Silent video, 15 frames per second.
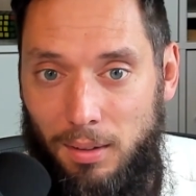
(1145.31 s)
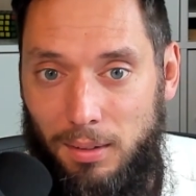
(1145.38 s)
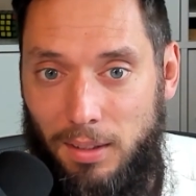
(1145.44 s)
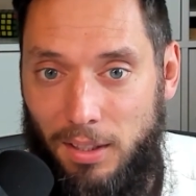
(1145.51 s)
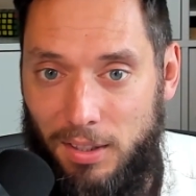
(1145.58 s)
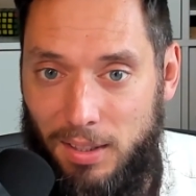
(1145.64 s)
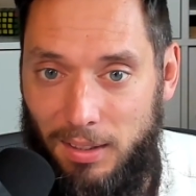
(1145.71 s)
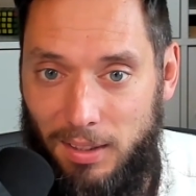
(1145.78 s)

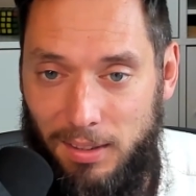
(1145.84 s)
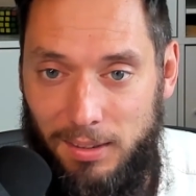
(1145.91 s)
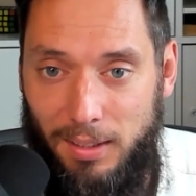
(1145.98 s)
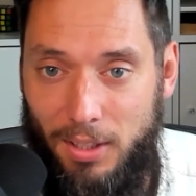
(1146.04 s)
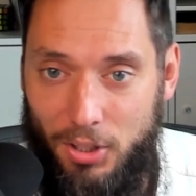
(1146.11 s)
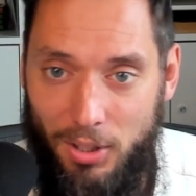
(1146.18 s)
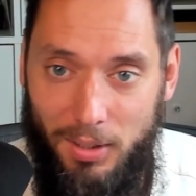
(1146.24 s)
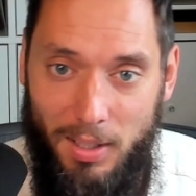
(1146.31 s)
There's a
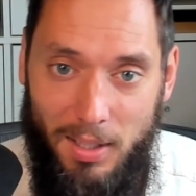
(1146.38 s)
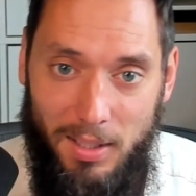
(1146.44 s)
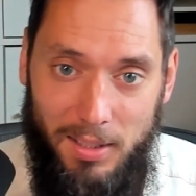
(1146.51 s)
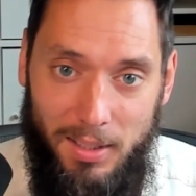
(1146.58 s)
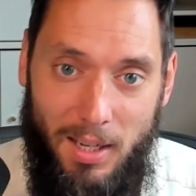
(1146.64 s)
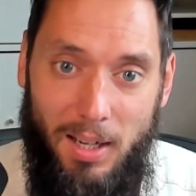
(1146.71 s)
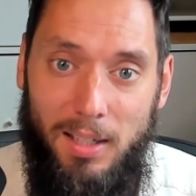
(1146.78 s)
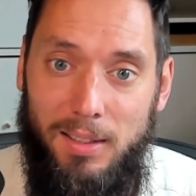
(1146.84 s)
decision that is
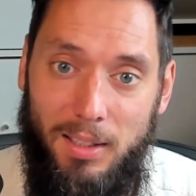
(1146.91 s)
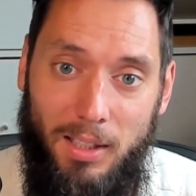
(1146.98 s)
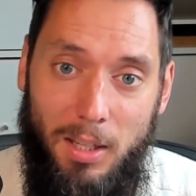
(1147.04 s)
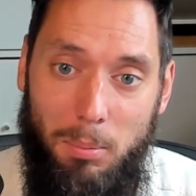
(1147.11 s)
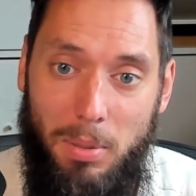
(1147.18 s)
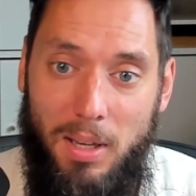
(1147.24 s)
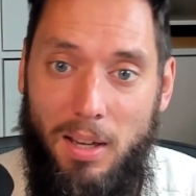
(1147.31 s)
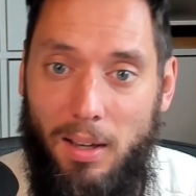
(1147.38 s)

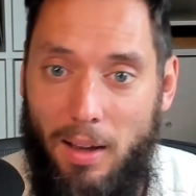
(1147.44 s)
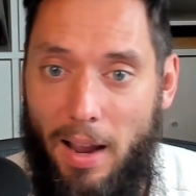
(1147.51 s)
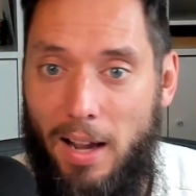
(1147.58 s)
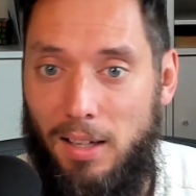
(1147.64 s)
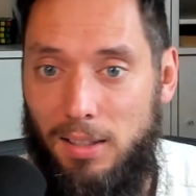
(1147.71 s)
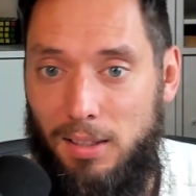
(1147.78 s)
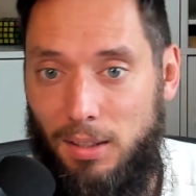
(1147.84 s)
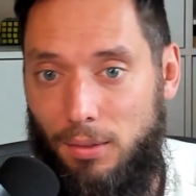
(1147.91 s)
constantly being
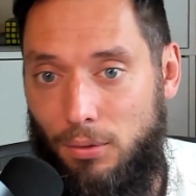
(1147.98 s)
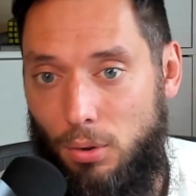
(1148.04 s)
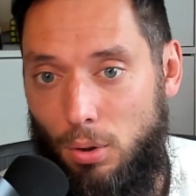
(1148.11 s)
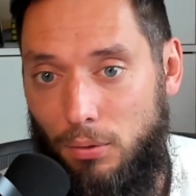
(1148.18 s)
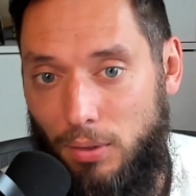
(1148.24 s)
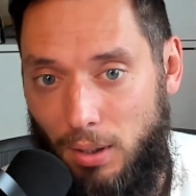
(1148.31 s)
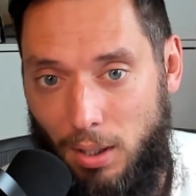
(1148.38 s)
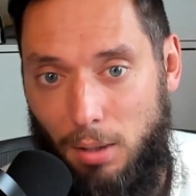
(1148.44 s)
asked of you,
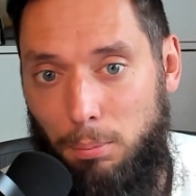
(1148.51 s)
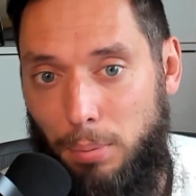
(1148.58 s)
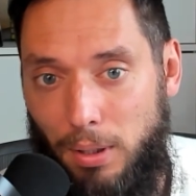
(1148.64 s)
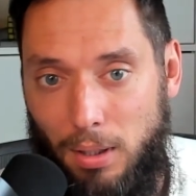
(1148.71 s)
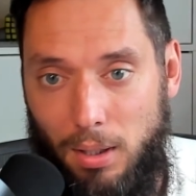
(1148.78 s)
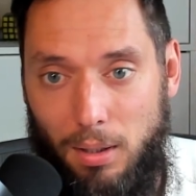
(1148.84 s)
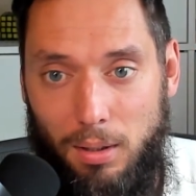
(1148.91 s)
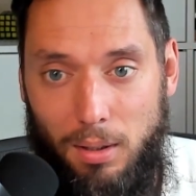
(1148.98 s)
of the
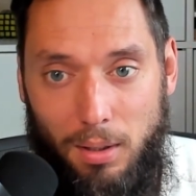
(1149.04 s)
company,